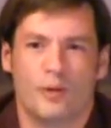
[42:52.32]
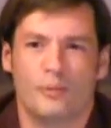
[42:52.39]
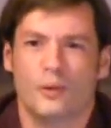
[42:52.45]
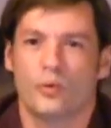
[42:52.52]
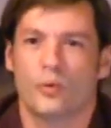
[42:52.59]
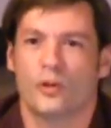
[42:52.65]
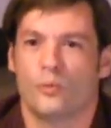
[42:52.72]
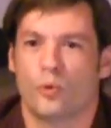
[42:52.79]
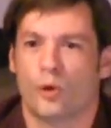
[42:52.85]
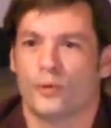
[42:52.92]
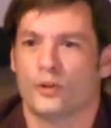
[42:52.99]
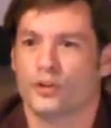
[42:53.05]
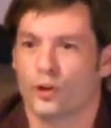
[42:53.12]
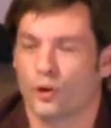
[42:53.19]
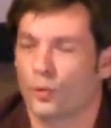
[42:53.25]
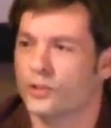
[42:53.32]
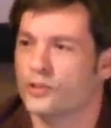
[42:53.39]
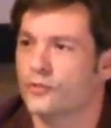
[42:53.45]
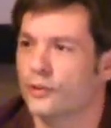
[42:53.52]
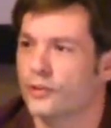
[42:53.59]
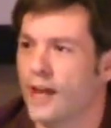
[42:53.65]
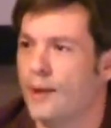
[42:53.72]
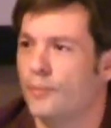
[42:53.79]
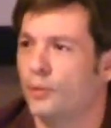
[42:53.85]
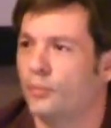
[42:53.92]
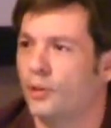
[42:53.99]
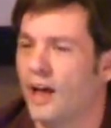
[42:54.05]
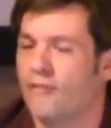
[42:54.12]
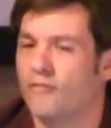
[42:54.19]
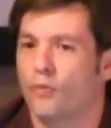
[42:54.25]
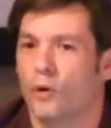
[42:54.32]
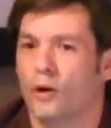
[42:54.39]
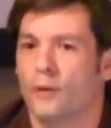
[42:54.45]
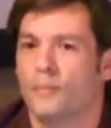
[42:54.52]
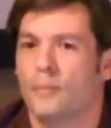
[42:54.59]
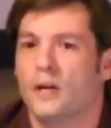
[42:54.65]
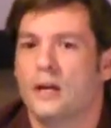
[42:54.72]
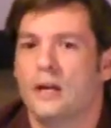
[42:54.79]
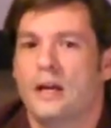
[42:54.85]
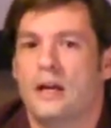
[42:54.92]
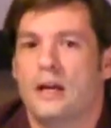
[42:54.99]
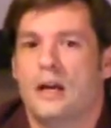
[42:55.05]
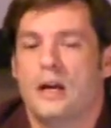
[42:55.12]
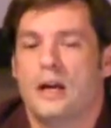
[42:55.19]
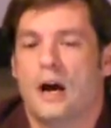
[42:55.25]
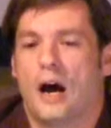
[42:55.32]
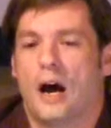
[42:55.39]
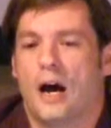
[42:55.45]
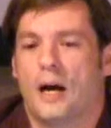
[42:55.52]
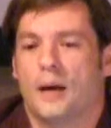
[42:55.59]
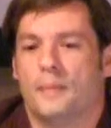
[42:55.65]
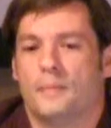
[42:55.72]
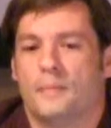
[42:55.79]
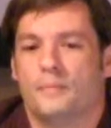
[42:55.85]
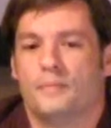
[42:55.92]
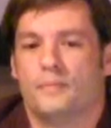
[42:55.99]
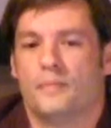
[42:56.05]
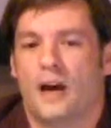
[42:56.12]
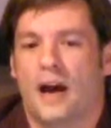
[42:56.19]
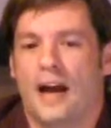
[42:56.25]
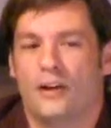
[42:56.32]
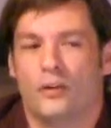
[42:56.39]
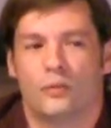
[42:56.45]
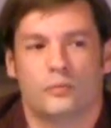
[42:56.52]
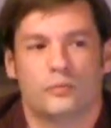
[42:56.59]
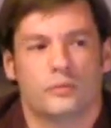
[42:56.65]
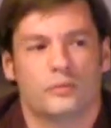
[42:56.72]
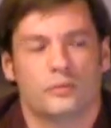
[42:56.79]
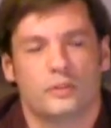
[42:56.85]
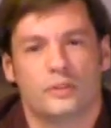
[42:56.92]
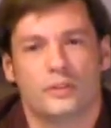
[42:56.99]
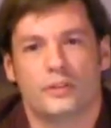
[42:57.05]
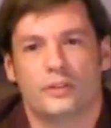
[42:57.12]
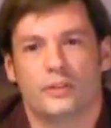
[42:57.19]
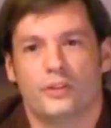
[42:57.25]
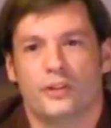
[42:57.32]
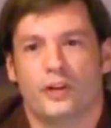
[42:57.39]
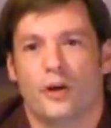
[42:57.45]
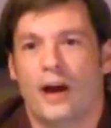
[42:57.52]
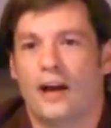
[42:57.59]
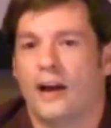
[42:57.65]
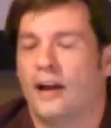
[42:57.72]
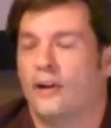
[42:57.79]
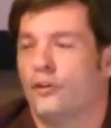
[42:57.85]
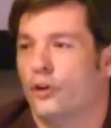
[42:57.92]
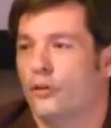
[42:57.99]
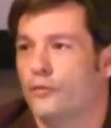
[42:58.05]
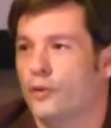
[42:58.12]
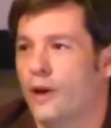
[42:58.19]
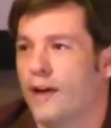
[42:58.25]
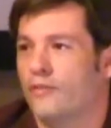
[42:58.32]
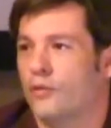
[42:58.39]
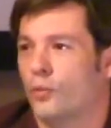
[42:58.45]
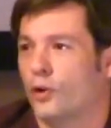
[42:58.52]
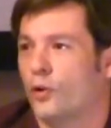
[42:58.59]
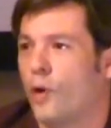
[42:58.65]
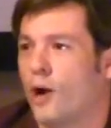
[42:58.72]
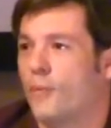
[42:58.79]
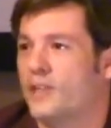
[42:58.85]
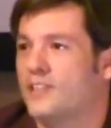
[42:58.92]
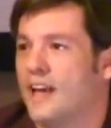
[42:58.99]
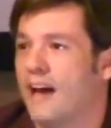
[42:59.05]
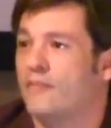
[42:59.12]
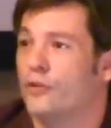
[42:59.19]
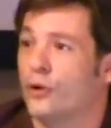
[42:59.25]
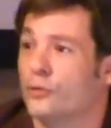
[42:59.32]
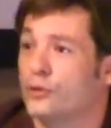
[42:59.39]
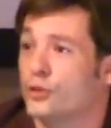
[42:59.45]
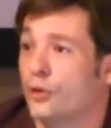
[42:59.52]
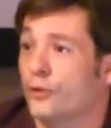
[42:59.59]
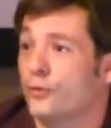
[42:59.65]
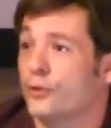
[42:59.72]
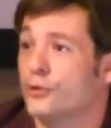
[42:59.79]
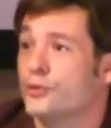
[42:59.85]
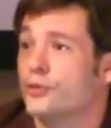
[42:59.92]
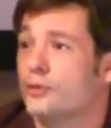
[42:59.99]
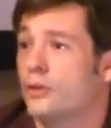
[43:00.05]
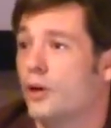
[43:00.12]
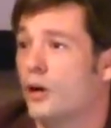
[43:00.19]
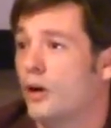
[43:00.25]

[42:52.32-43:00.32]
probably one of the more mature ones for the Apple platform. Um, I don't, you know, I, I, don't know if you have a requirement to have your own servers